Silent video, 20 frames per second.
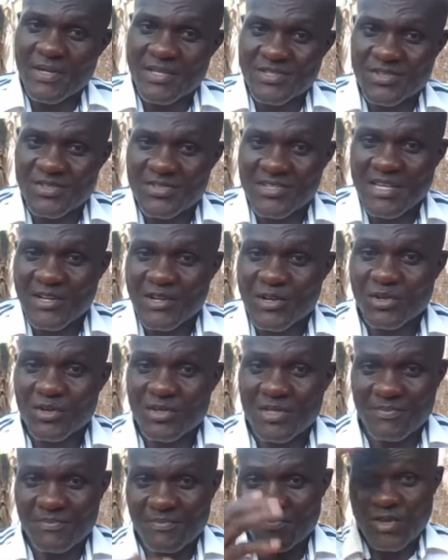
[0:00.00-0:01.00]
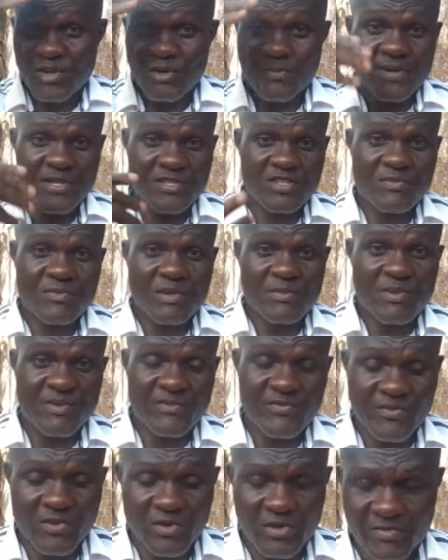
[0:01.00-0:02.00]
pastors, I call them. Your pastor may be
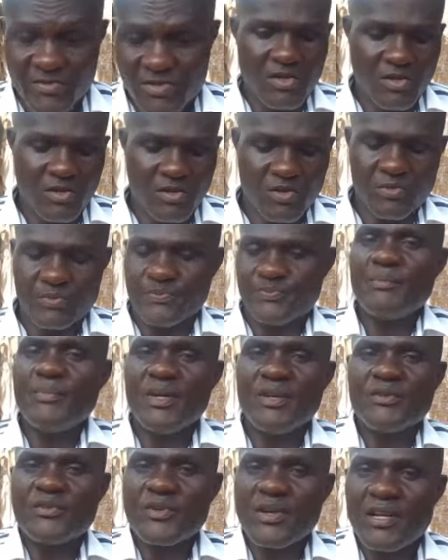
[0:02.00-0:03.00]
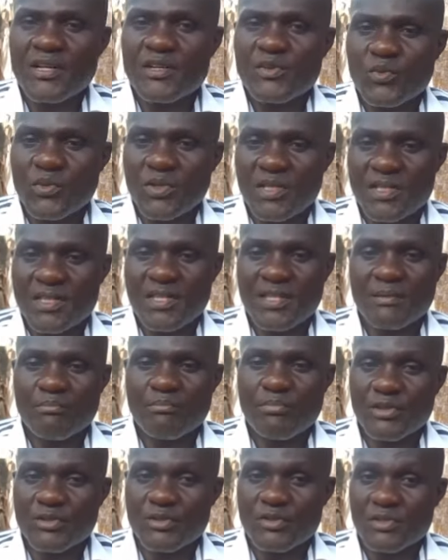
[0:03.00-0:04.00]
involved, you know, being reined with
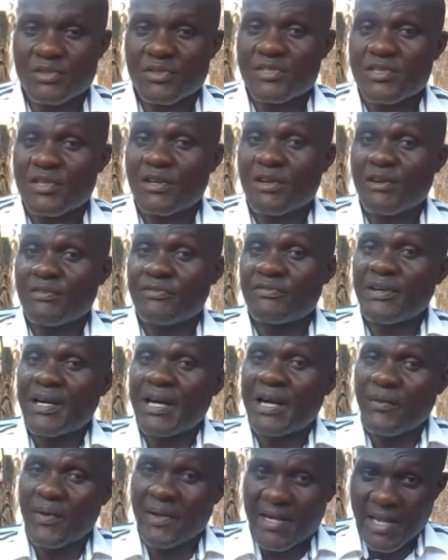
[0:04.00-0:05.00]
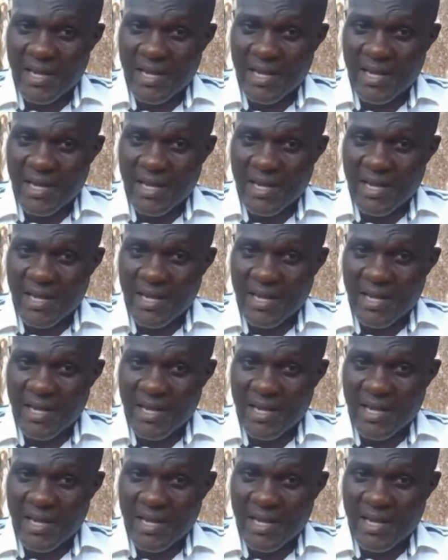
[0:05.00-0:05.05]
bundles of our